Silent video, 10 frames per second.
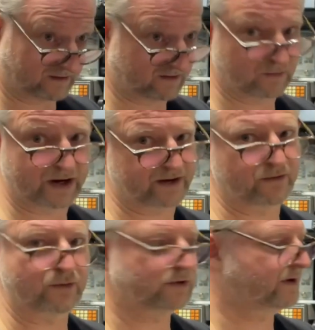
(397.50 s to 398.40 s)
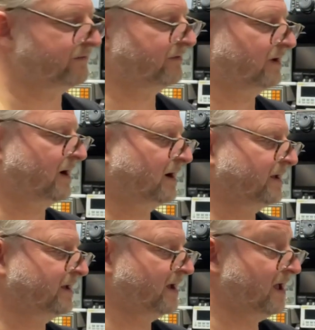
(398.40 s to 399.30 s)
see where you would have an air
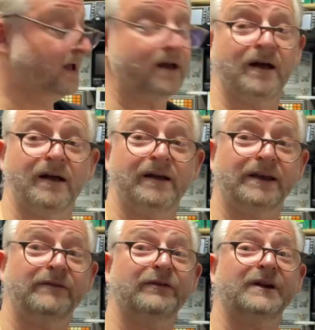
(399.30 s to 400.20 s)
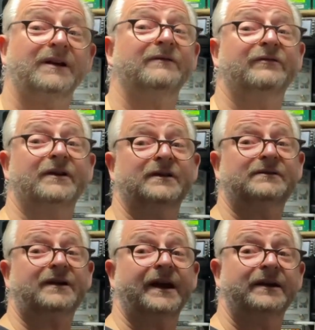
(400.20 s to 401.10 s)
leak. Even if a
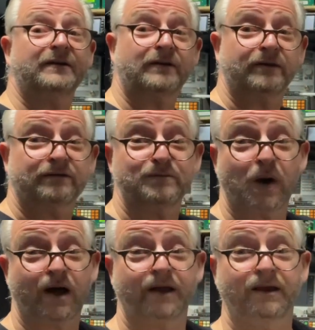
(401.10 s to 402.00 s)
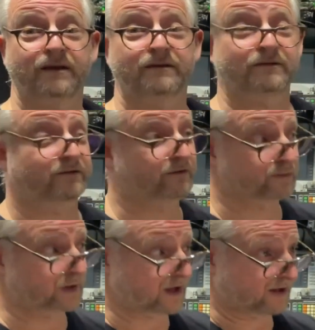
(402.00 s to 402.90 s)
trainer runs by, you
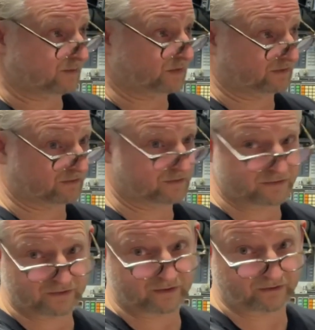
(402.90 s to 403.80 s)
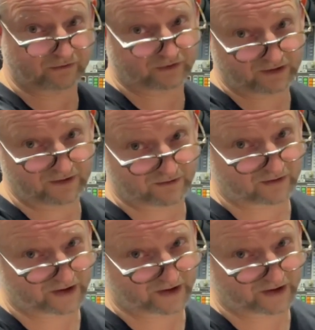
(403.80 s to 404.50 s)
should be able to see or